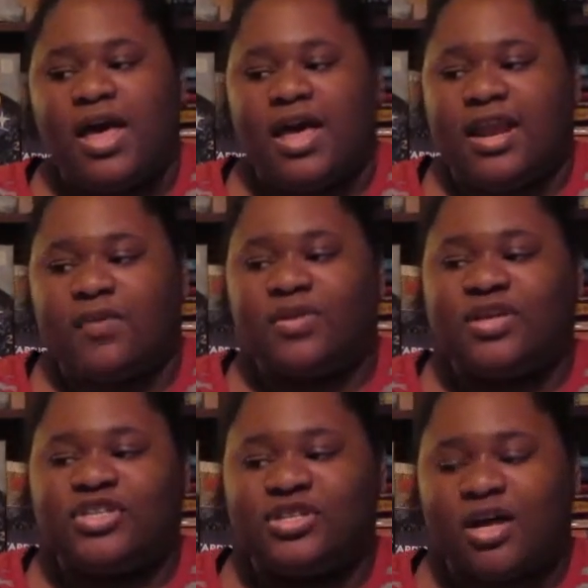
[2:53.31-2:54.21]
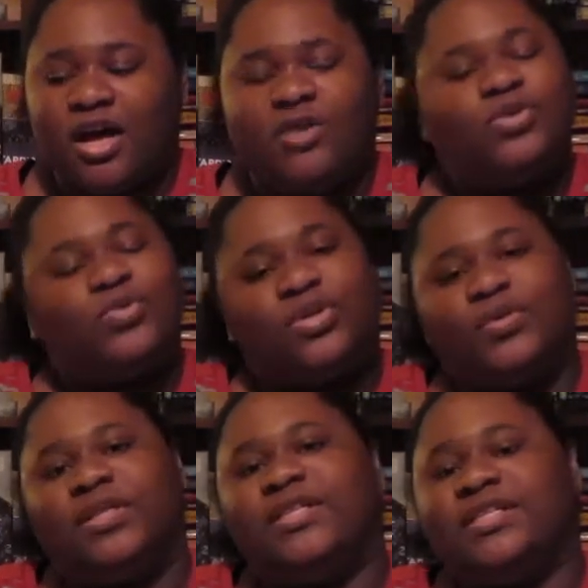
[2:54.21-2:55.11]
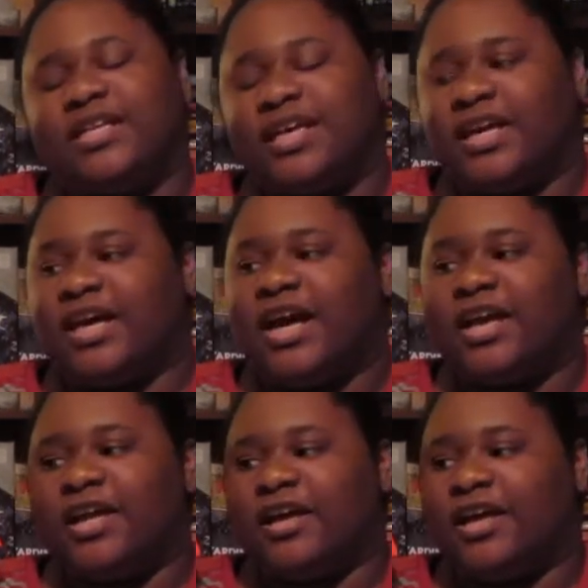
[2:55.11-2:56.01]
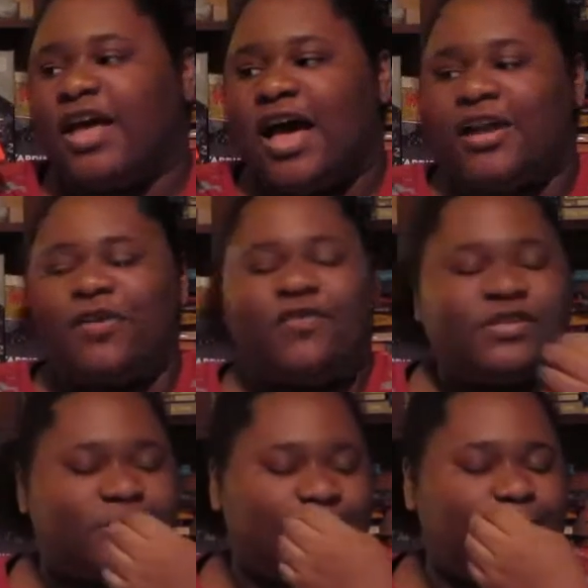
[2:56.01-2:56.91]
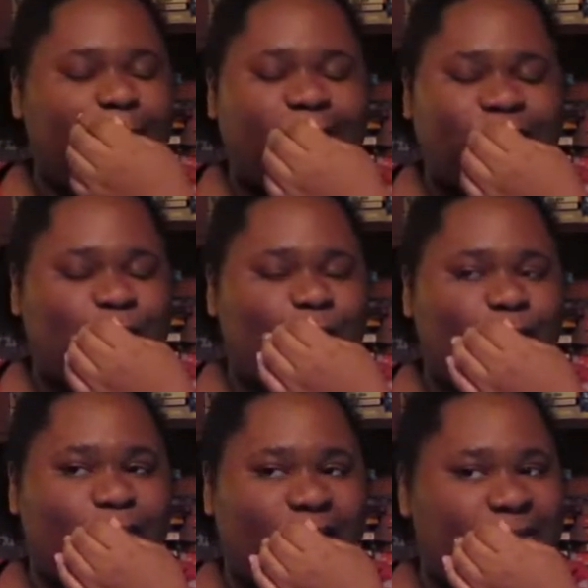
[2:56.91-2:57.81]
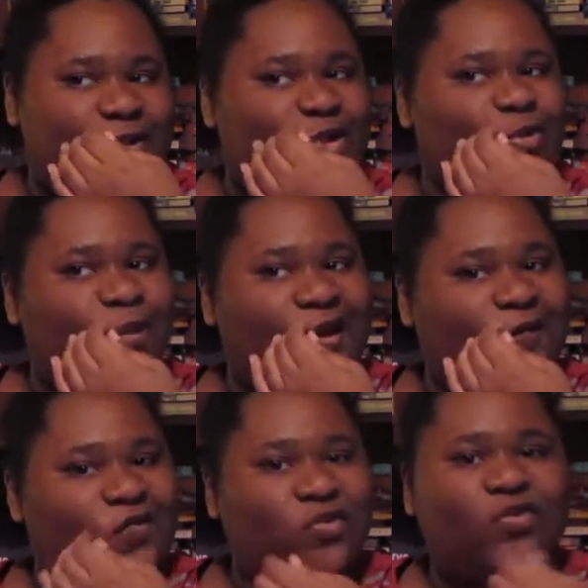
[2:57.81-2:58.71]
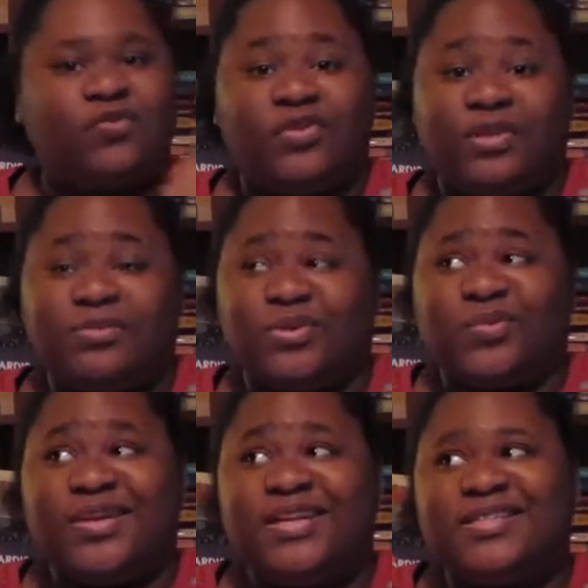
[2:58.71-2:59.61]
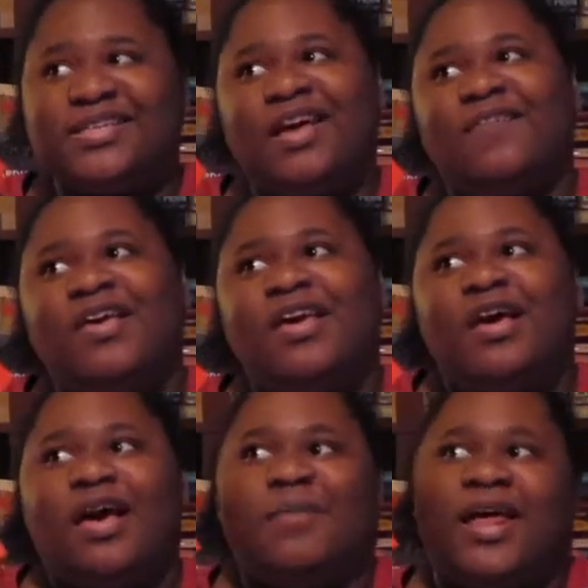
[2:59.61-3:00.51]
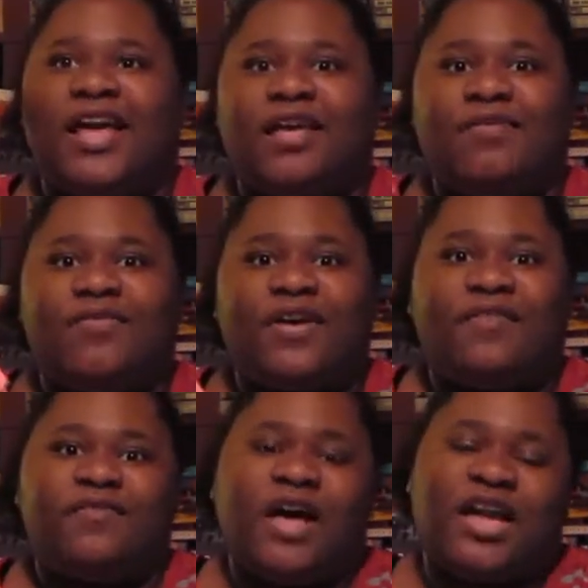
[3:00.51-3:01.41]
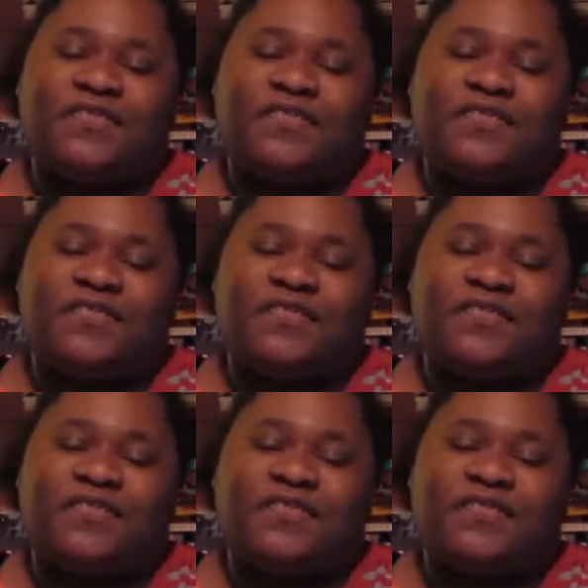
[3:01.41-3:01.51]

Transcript: And I really just thought it was really realistic and kind of, I know for some people too, maybe too painful for them to read and stuff, but I gave it 5 out